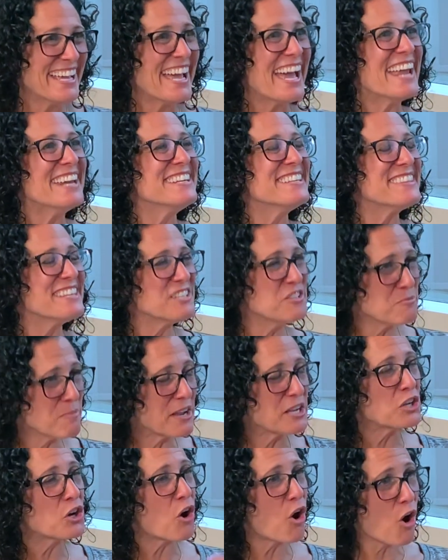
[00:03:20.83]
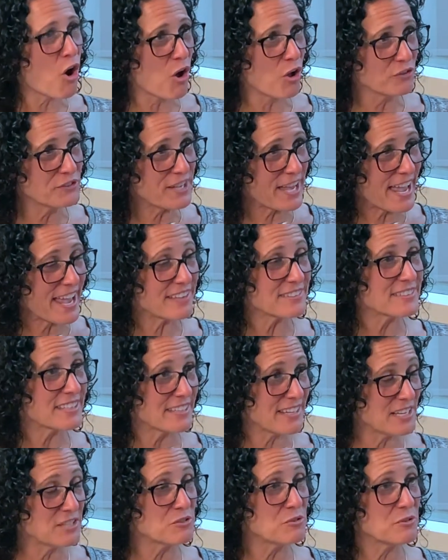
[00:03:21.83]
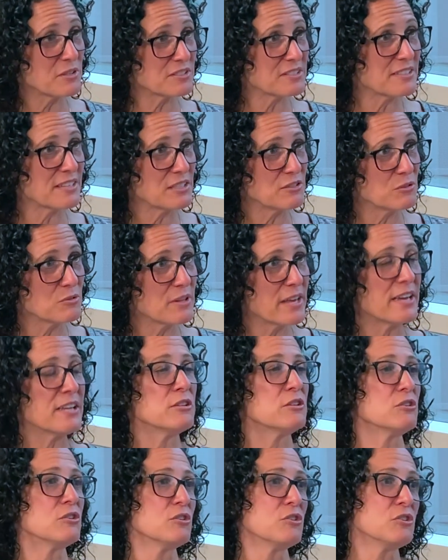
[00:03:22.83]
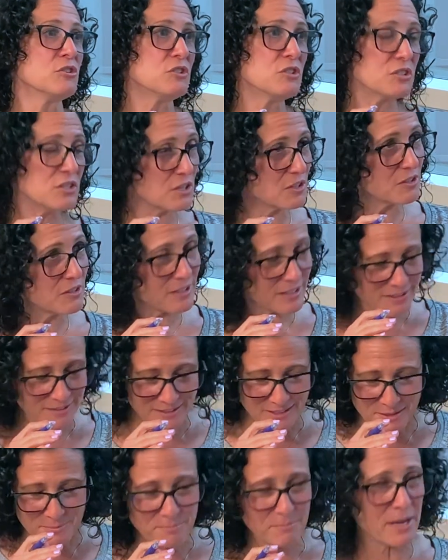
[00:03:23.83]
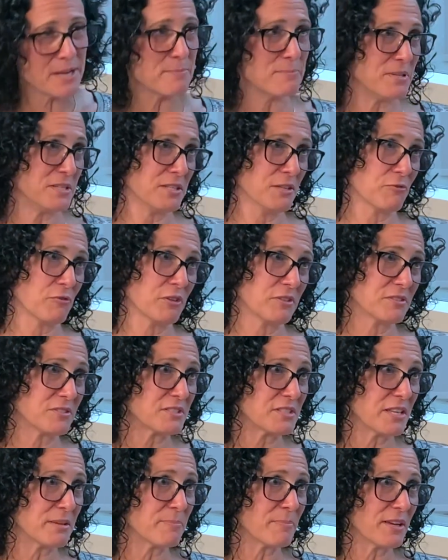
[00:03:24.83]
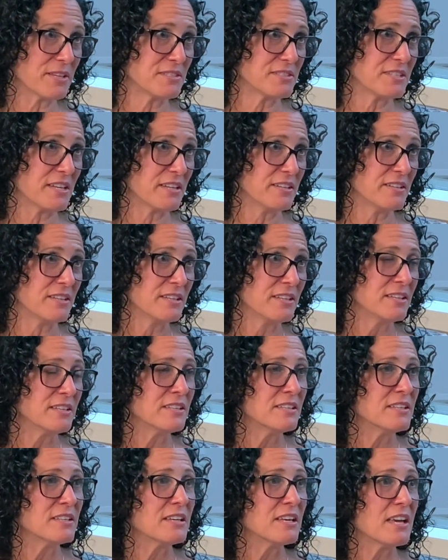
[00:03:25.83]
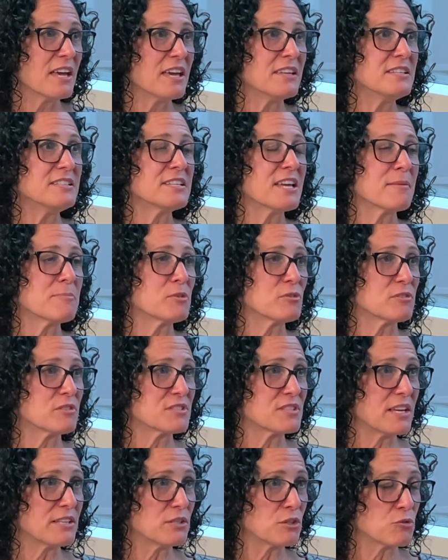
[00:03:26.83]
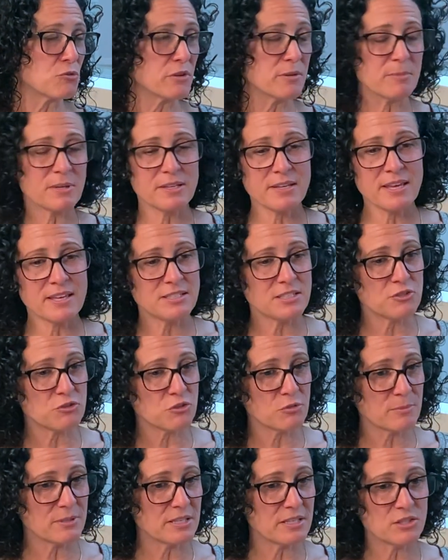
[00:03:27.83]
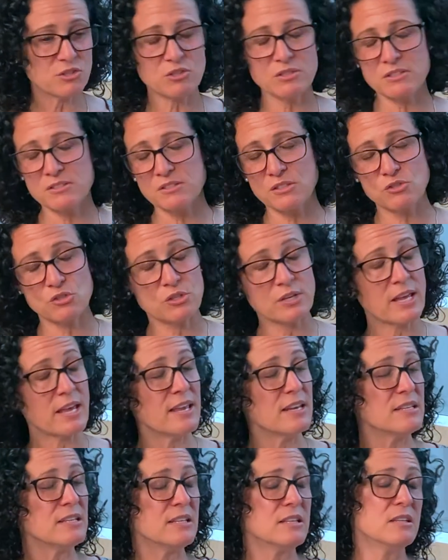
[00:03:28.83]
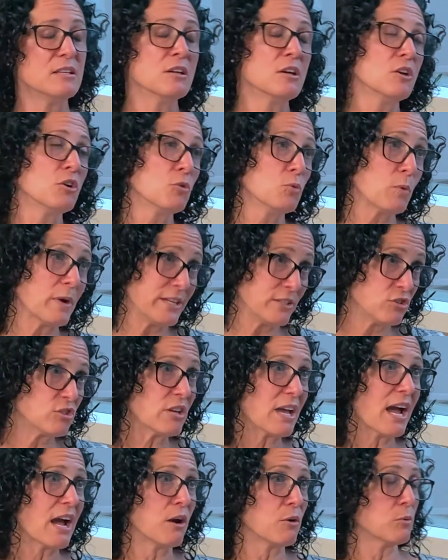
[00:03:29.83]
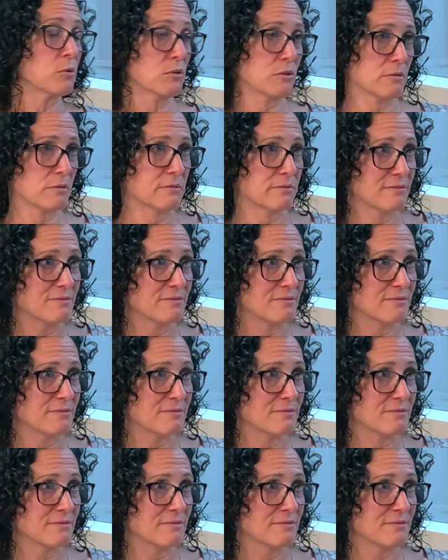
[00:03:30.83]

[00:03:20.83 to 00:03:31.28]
anything you might call to ask, can I do this? Can I do that? You, it might be different state by state. It, absolutely. Anytime there's a signed agreement, any termination decision, any wage and hour